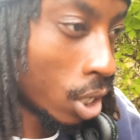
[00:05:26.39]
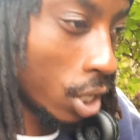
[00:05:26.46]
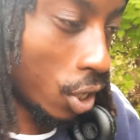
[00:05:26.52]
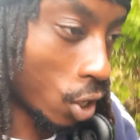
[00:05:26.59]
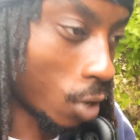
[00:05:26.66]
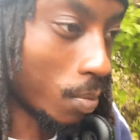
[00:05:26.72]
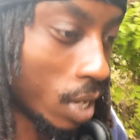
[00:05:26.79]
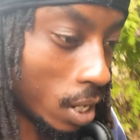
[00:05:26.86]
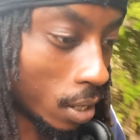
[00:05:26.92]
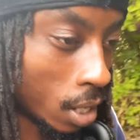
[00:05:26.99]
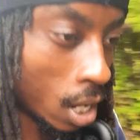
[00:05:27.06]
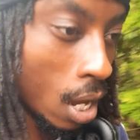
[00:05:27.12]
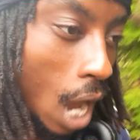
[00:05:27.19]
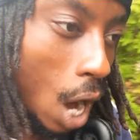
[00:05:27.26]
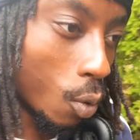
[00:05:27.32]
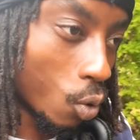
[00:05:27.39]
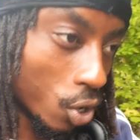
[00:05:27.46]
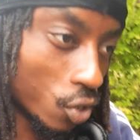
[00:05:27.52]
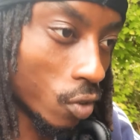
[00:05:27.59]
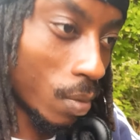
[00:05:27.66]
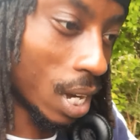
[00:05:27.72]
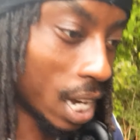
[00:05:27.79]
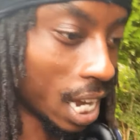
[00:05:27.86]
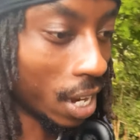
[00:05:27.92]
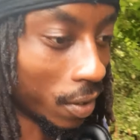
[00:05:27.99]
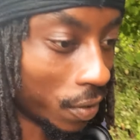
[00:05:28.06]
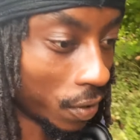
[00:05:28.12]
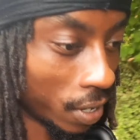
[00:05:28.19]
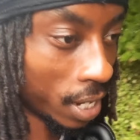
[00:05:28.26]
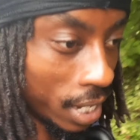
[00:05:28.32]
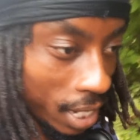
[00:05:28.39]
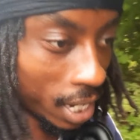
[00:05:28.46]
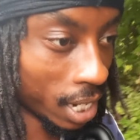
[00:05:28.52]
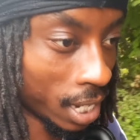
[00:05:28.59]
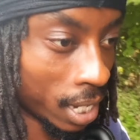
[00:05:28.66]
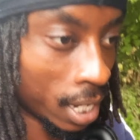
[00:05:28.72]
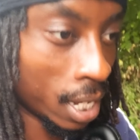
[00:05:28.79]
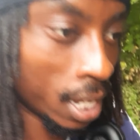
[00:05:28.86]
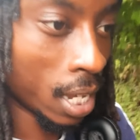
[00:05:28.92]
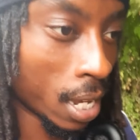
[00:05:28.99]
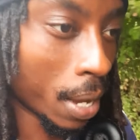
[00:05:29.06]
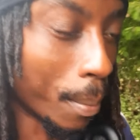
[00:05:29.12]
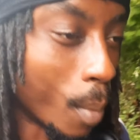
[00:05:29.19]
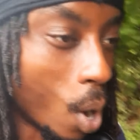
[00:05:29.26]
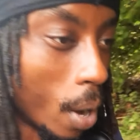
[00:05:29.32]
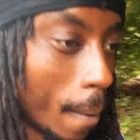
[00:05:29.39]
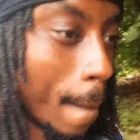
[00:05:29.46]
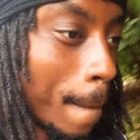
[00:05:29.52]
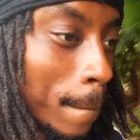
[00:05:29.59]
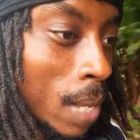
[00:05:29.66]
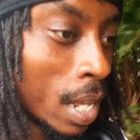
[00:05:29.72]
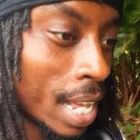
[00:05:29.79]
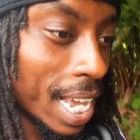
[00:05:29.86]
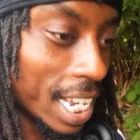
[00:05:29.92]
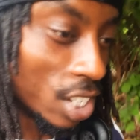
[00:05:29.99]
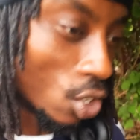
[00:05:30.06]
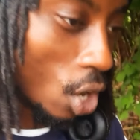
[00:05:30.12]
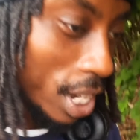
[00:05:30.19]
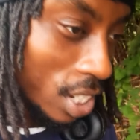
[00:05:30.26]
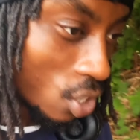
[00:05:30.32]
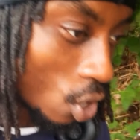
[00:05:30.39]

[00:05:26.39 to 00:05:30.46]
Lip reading: You know what I mean? I want you in my life, yeah? But it's not,